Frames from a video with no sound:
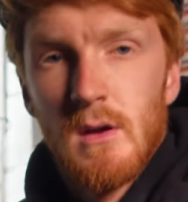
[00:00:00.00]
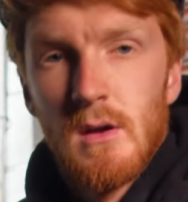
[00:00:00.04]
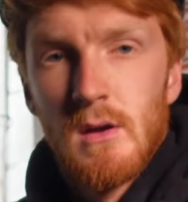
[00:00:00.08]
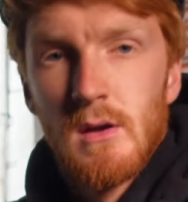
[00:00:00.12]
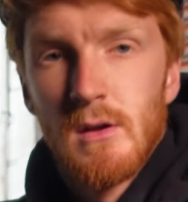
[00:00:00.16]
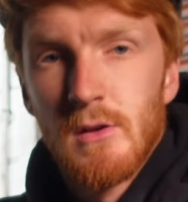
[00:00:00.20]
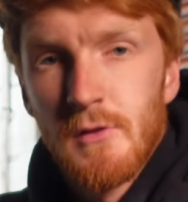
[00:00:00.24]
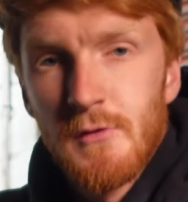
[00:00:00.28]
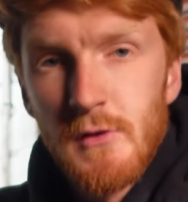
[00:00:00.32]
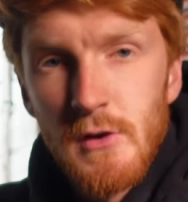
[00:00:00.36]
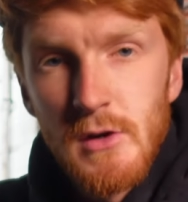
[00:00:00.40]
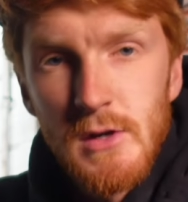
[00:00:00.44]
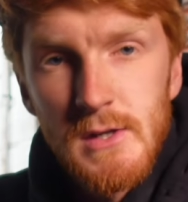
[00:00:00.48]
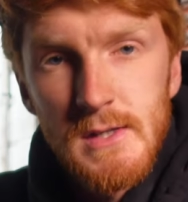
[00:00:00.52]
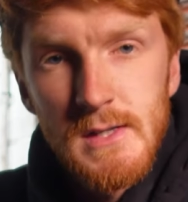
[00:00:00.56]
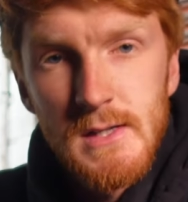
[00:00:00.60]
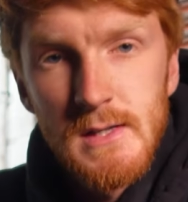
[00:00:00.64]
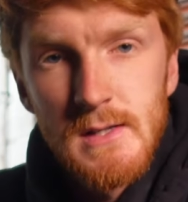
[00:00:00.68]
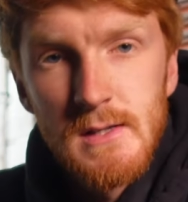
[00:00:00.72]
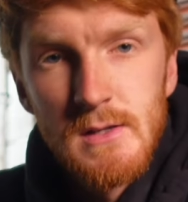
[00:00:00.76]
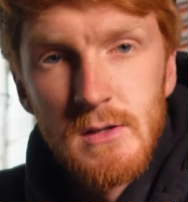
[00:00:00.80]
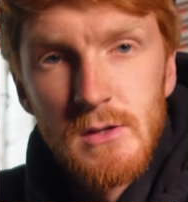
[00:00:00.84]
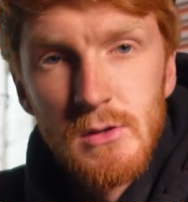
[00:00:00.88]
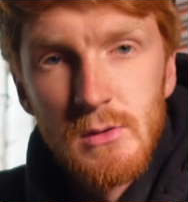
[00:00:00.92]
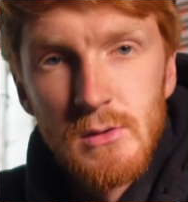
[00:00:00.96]
Now the first thing
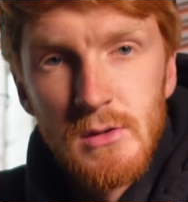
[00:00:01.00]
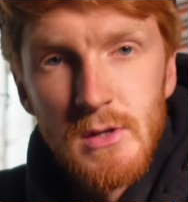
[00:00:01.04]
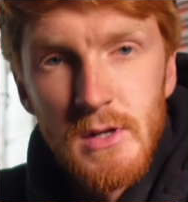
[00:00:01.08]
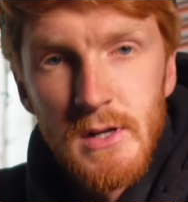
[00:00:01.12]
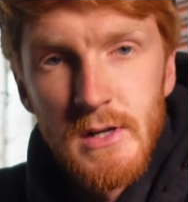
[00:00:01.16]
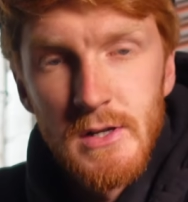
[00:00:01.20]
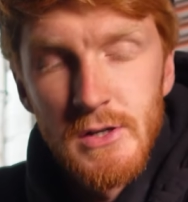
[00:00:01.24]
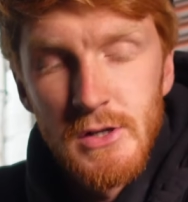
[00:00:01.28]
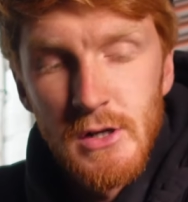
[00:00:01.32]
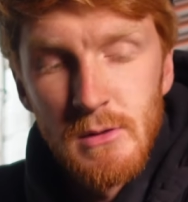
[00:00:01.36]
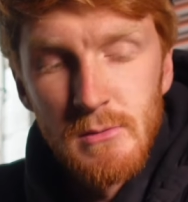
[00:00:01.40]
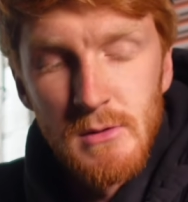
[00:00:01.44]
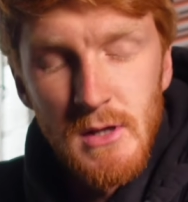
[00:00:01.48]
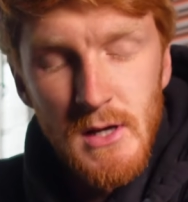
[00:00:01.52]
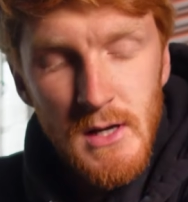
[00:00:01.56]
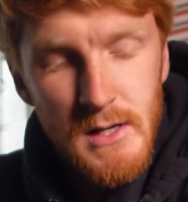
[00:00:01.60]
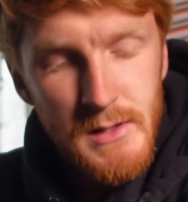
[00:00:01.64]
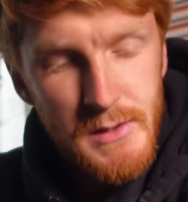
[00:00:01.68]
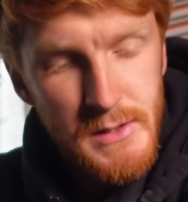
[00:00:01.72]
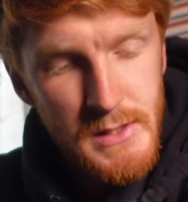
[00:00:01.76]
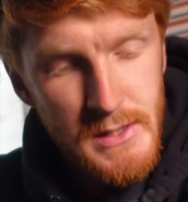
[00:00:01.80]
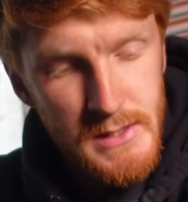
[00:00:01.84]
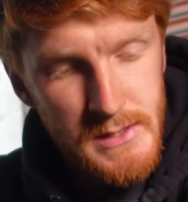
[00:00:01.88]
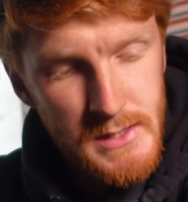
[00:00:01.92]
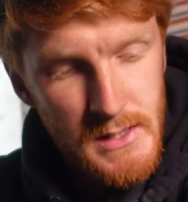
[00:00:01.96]
to do with any job like
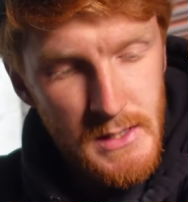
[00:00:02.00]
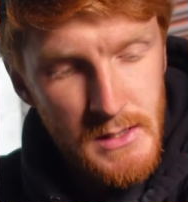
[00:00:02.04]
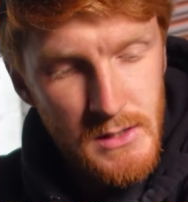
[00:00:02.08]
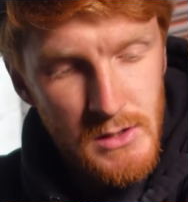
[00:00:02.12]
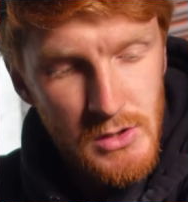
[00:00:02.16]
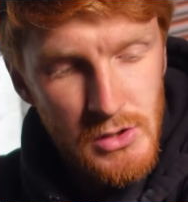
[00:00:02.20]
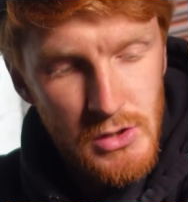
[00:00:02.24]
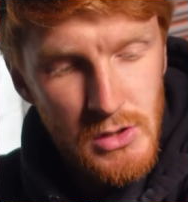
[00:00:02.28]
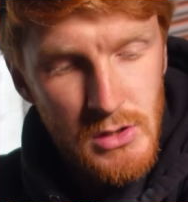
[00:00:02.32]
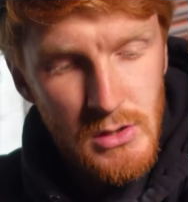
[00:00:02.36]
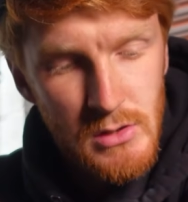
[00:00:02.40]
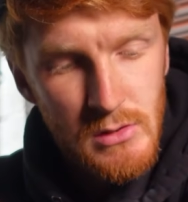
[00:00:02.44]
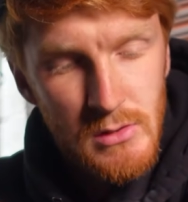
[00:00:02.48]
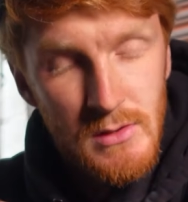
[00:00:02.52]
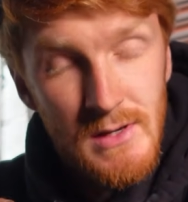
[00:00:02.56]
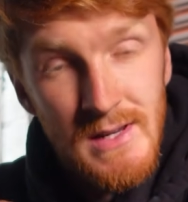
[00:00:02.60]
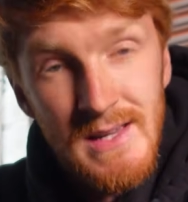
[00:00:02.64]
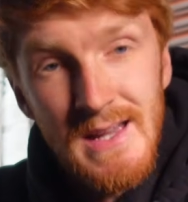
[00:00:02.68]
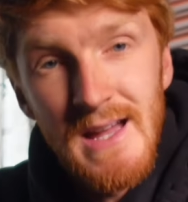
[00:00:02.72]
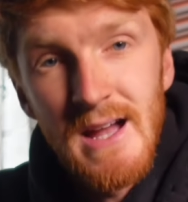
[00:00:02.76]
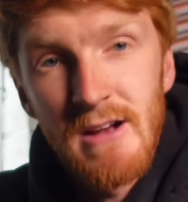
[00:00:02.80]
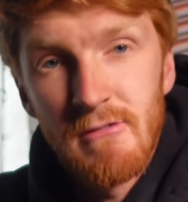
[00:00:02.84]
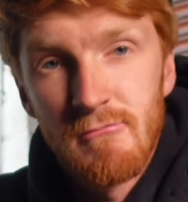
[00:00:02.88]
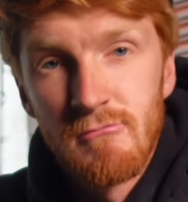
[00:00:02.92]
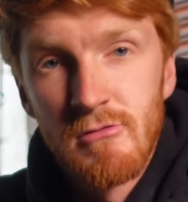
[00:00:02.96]
this is to
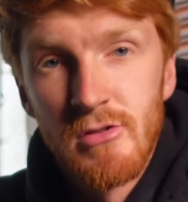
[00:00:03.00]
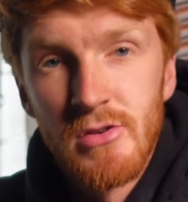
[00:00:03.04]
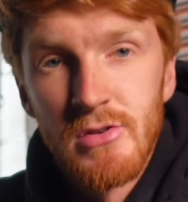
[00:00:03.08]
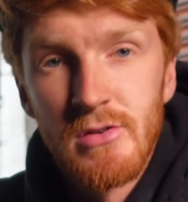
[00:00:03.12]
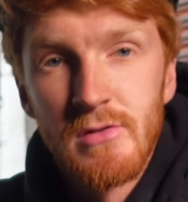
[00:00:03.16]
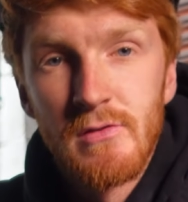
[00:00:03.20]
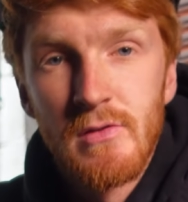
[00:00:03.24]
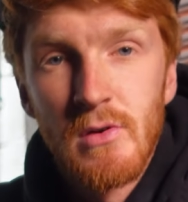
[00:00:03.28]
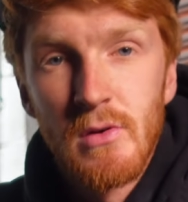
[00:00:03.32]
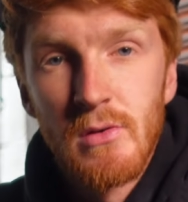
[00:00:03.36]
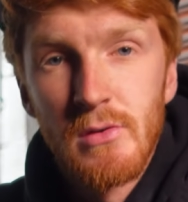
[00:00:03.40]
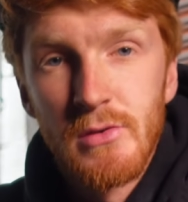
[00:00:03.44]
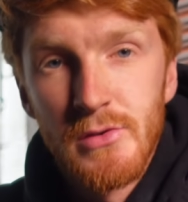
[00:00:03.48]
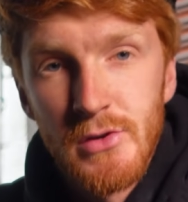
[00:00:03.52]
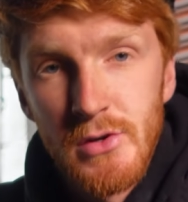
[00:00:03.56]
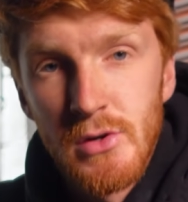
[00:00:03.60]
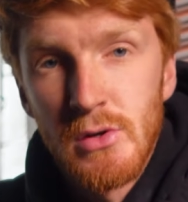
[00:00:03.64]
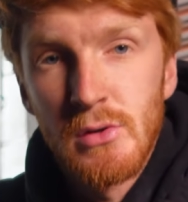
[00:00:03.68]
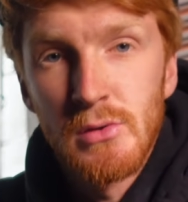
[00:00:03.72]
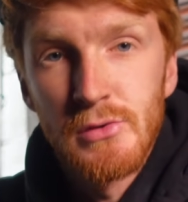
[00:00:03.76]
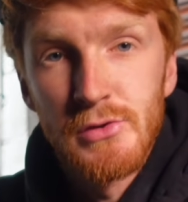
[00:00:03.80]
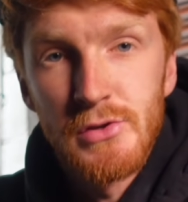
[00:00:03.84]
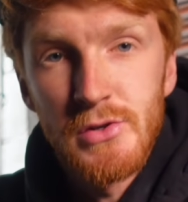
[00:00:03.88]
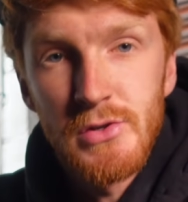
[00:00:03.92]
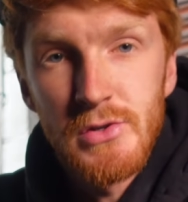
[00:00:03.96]
get rid of all the
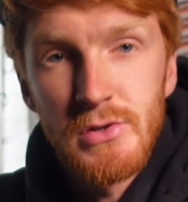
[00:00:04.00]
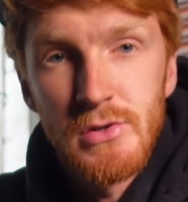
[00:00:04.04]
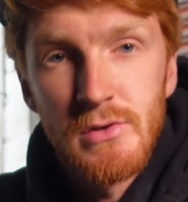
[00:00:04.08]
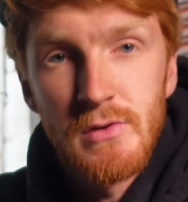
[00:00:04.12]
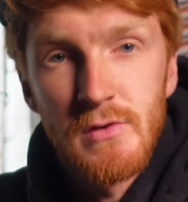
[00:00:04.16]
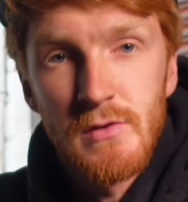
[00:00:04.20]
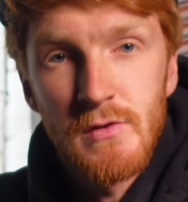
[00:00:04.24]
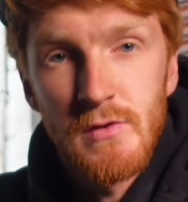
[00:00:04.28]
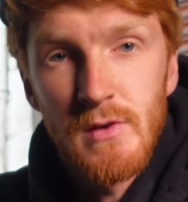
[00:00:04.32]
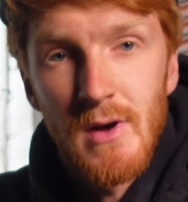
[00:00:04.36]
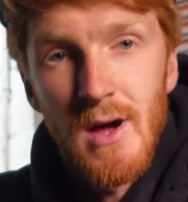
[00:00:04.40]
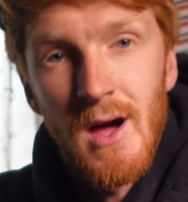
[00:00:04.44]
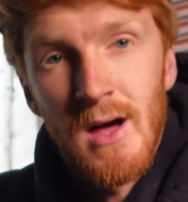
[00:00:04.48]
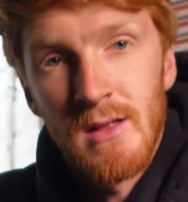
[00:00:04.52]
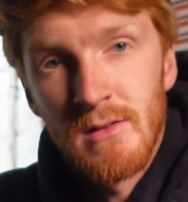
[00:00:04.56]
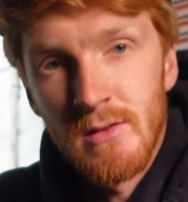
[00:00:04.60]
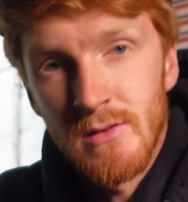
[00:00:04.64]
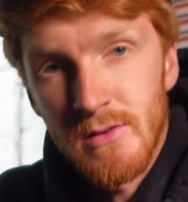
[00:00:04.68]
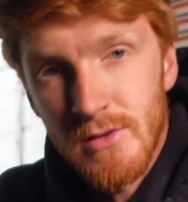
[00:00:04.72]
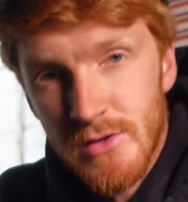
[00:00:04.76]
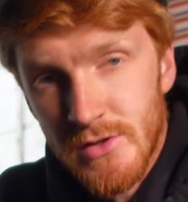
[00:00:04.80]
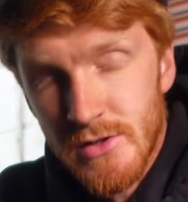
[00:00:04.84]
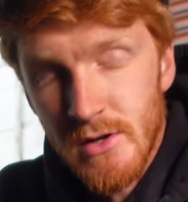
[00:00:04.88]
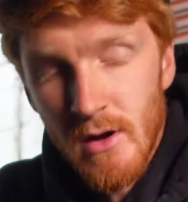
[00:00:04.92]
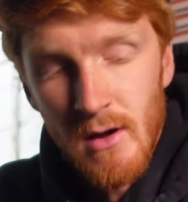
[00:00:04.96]
old stuff
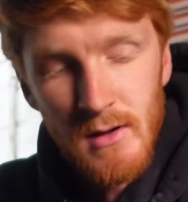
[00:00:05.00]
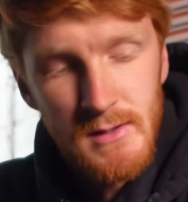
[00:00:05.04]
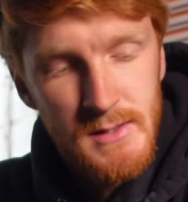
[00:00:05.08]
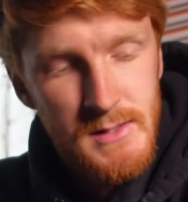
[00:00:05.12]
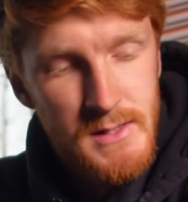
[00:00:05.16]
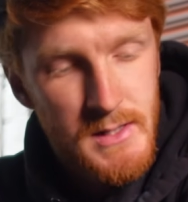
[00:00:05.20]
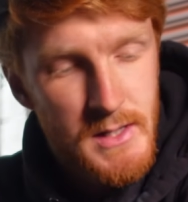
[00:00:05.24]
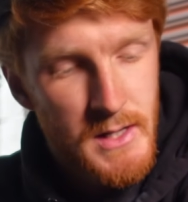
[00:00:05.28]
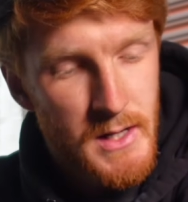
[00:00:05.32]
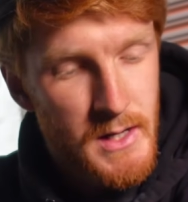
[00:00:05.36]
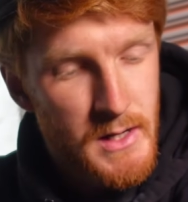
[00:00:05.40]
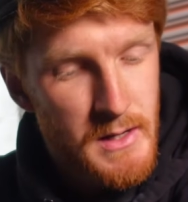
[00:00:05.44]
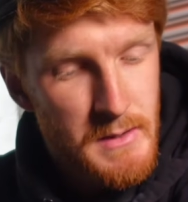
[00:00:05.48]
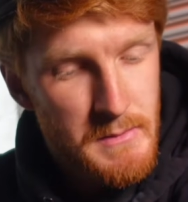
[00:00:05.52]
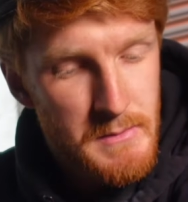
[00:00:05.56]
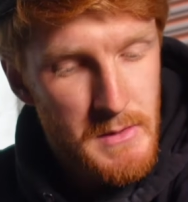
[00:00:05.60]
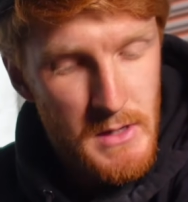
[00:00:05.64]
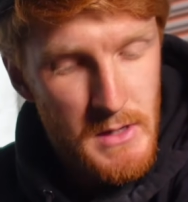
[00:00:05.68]
and start again.